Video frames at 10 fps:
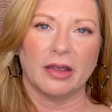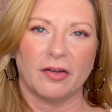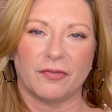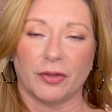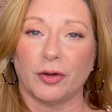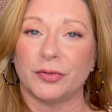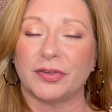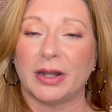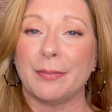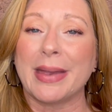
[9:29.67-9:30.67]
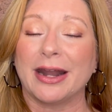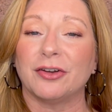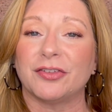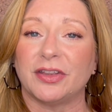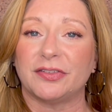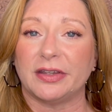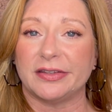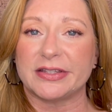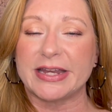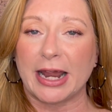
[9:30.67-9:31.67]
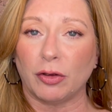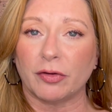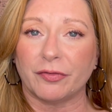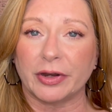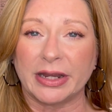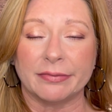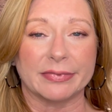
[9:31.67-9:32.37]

For those that it matters, this is talc-free.